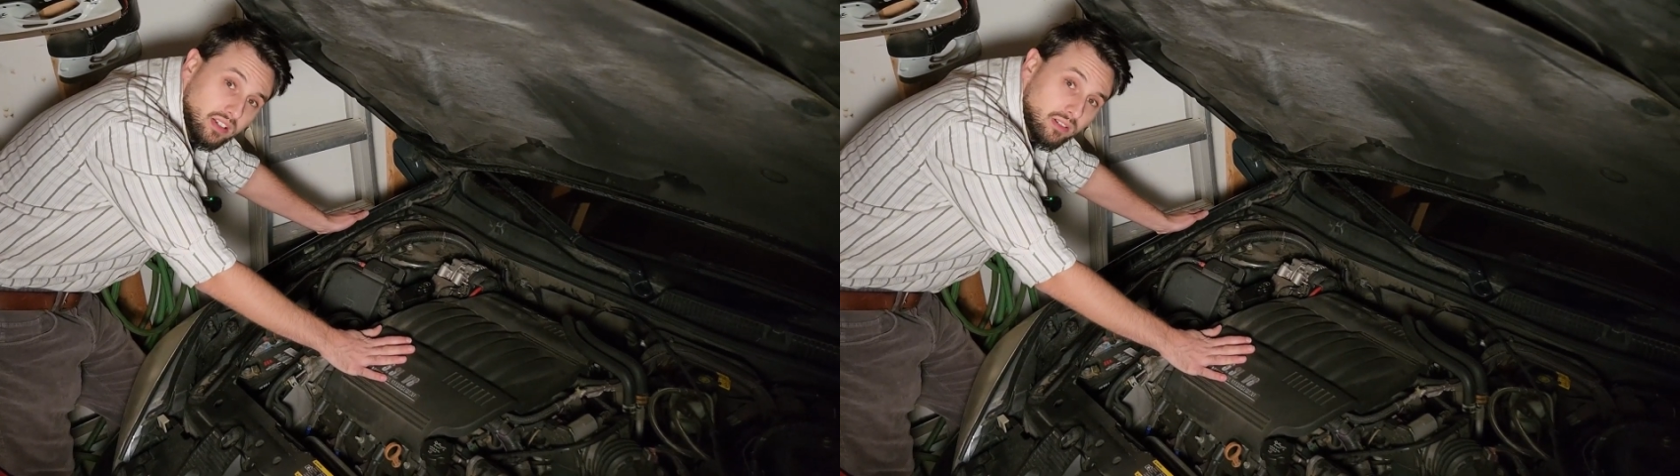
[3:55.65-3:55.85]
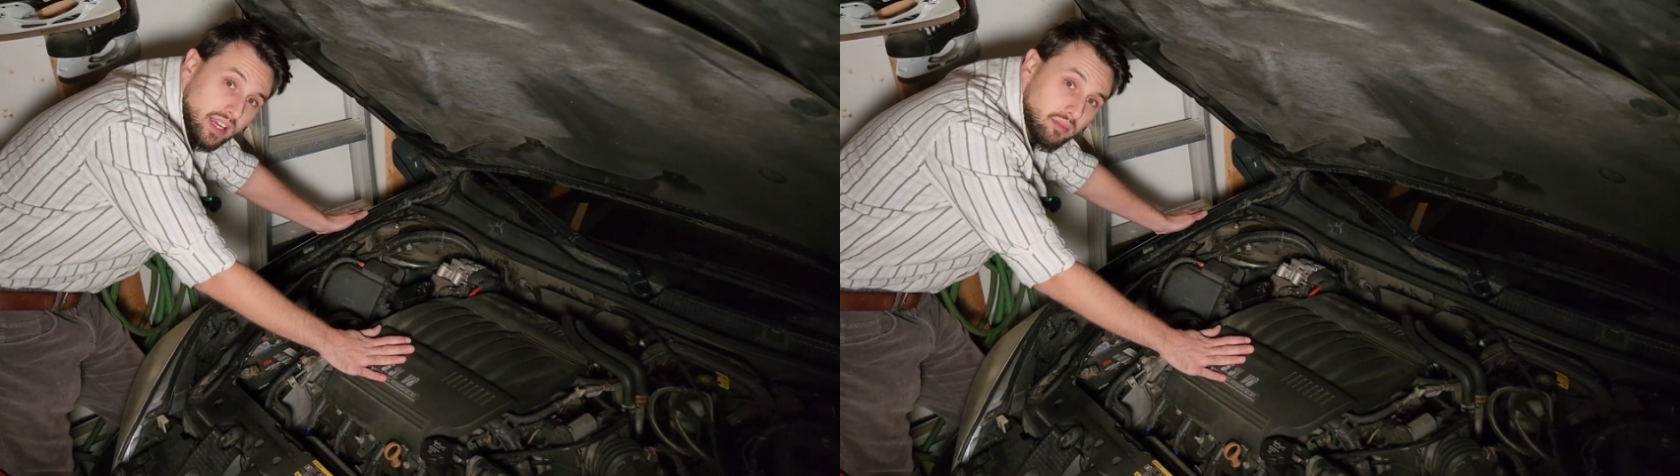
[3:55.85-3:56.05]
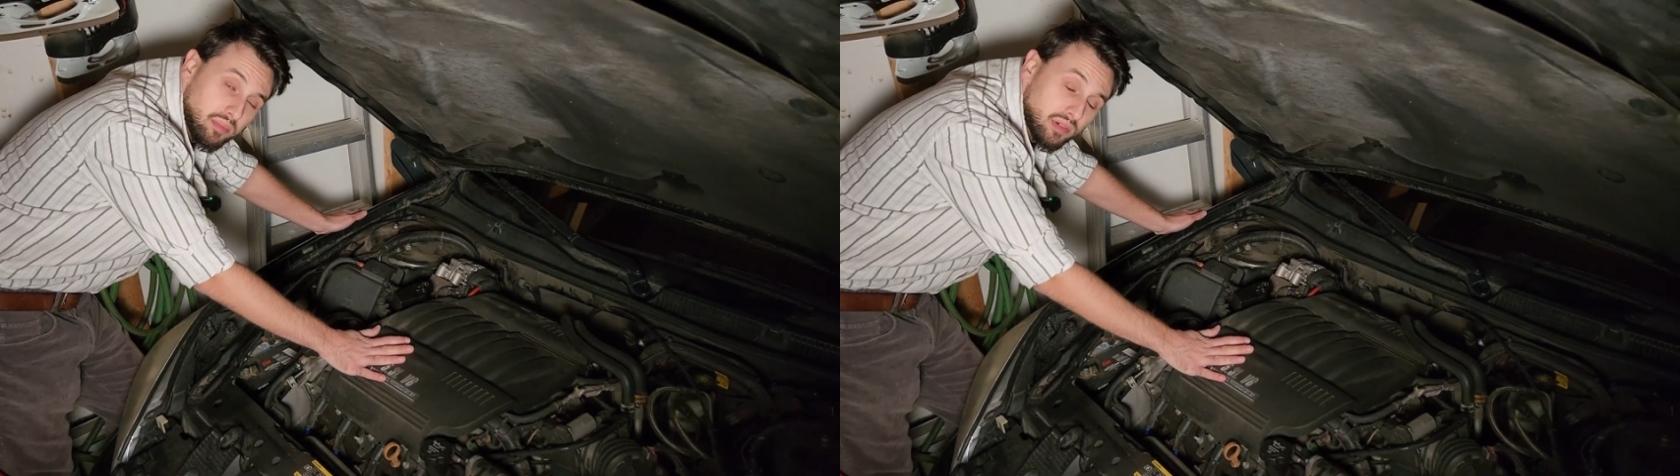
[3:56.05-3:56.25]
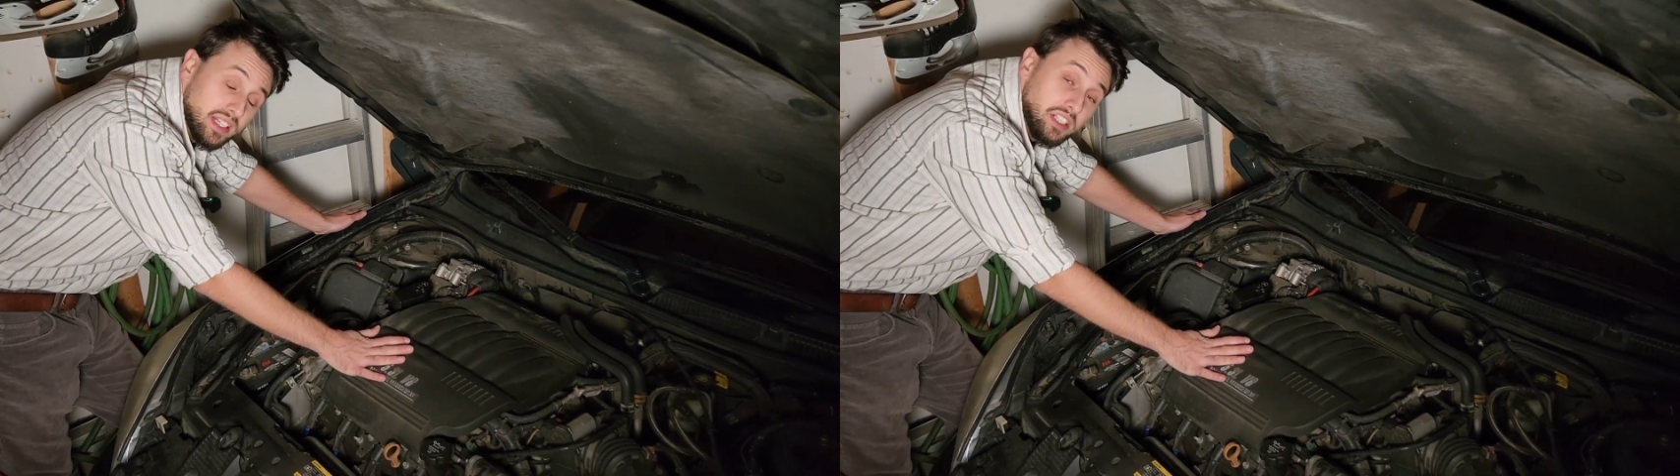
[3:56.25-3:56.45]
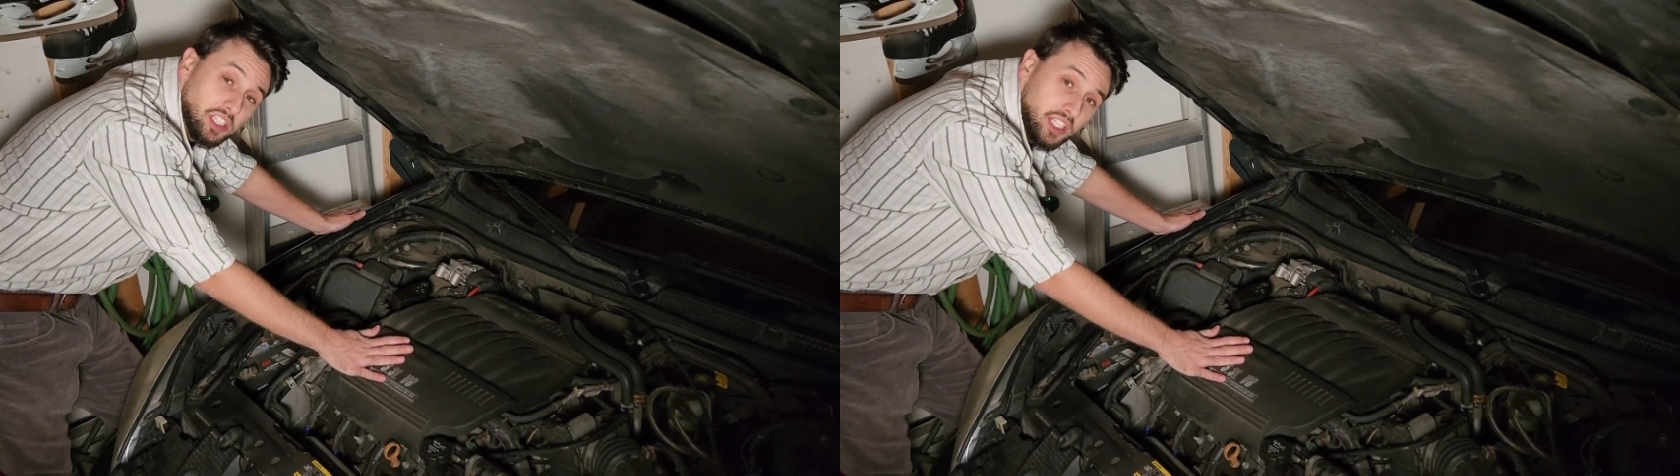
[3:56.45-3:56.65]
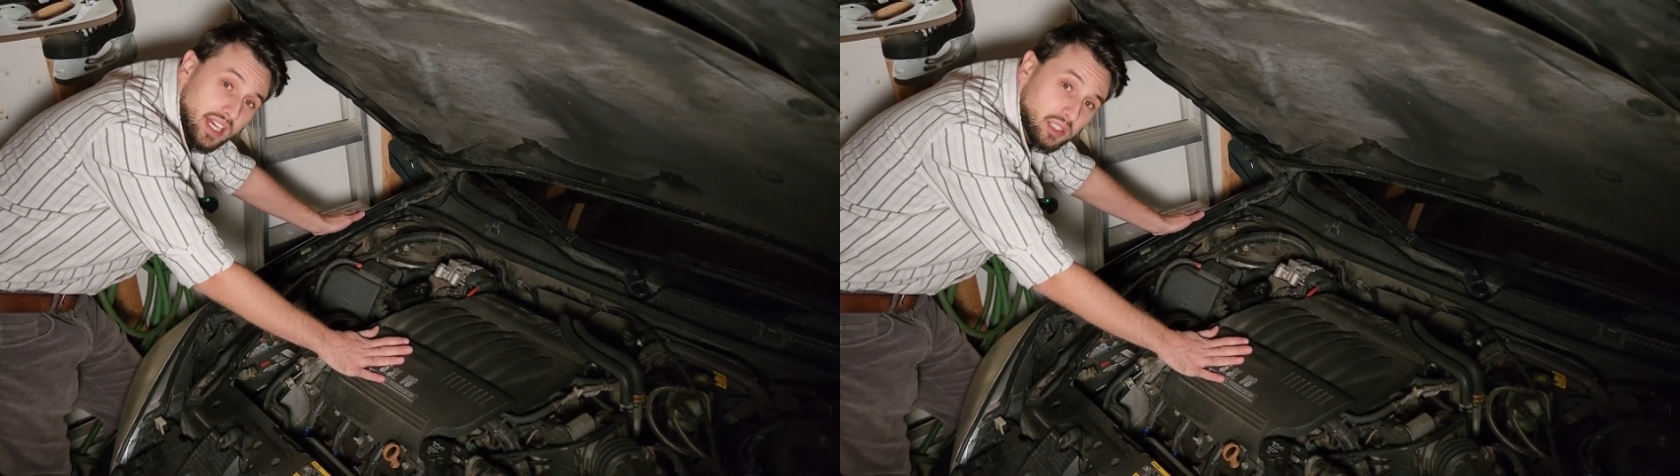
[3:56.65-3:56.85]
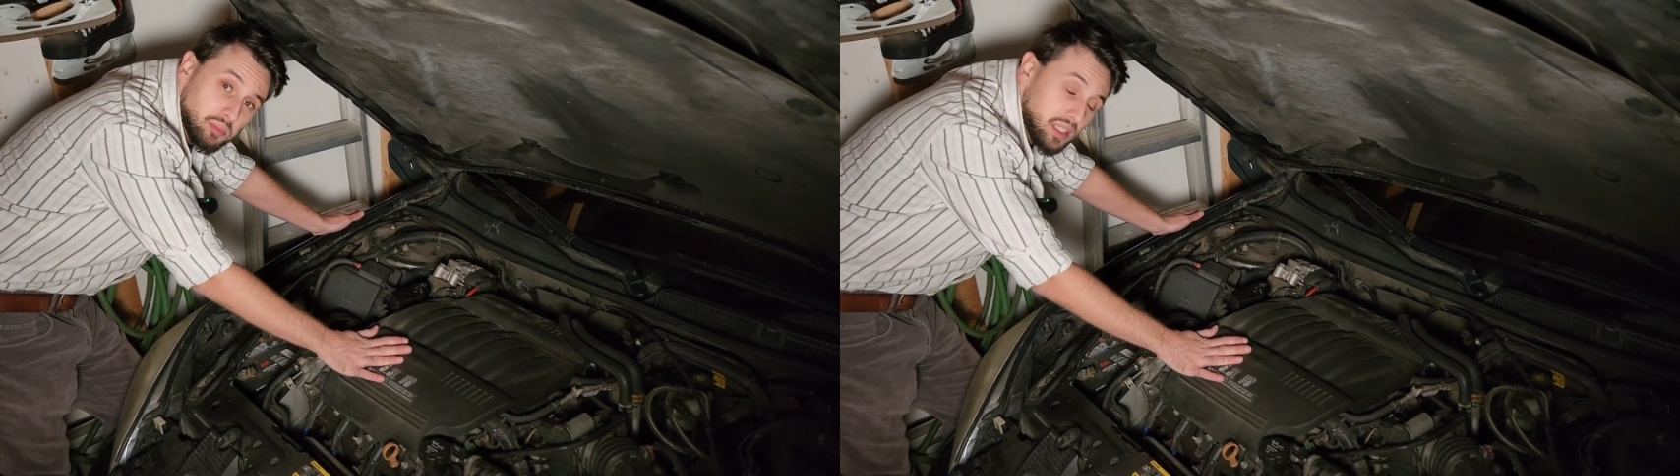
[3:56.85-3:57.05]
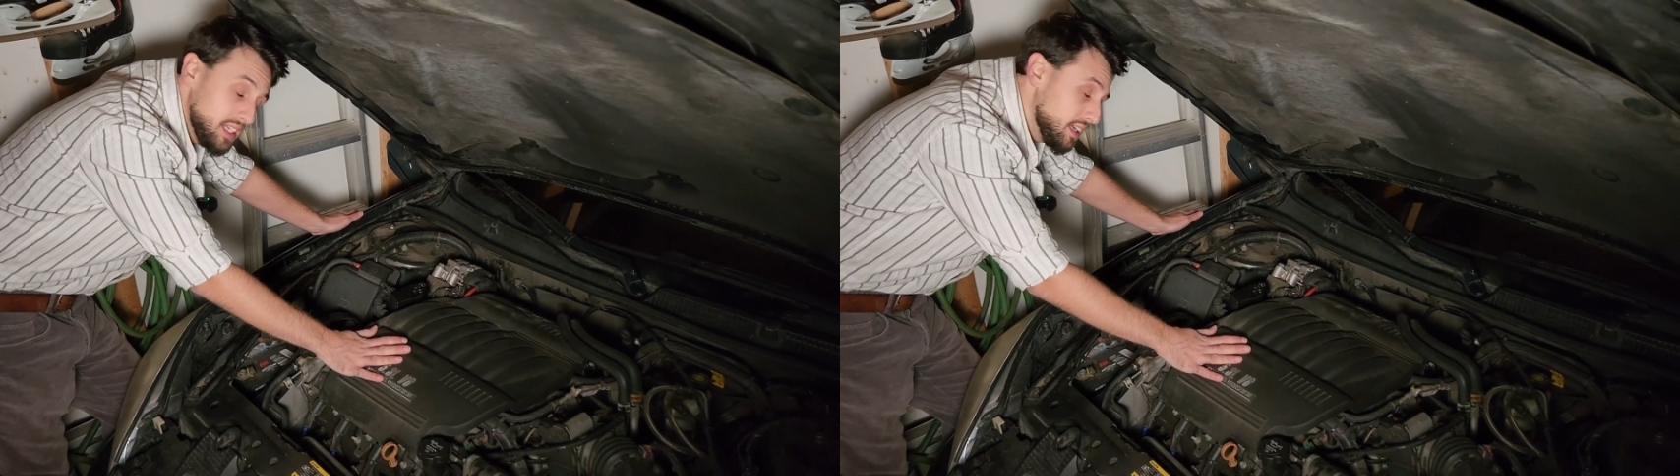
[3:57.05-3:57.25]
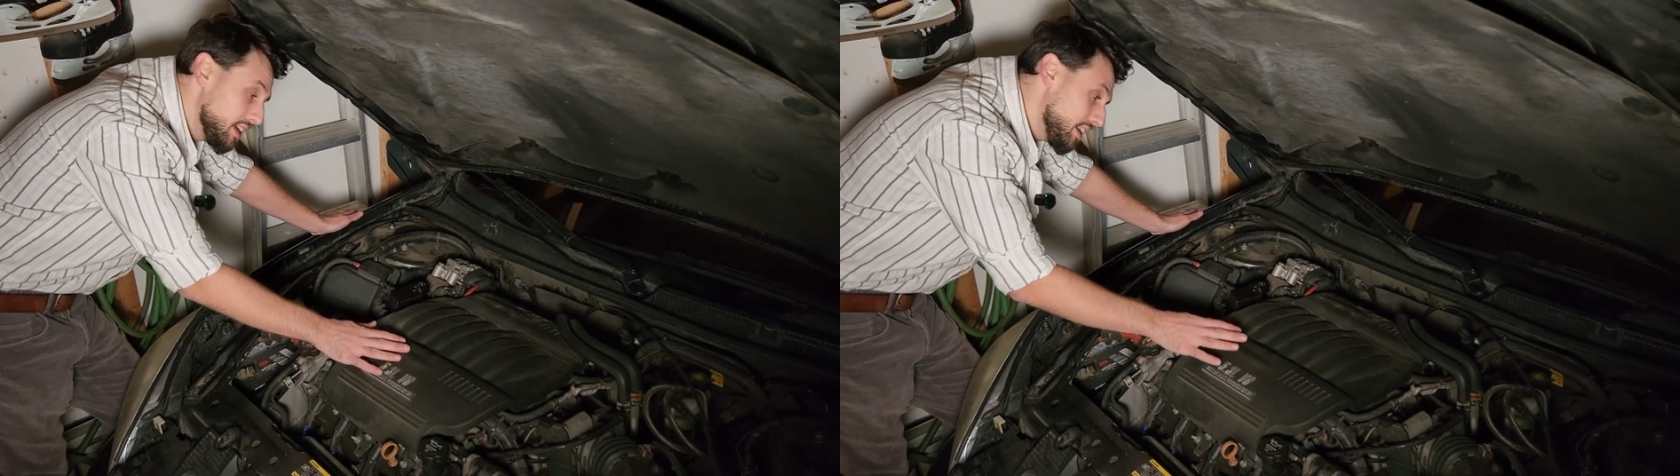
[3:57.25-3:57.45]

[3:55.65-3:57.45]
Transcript: Grand Prix GXP.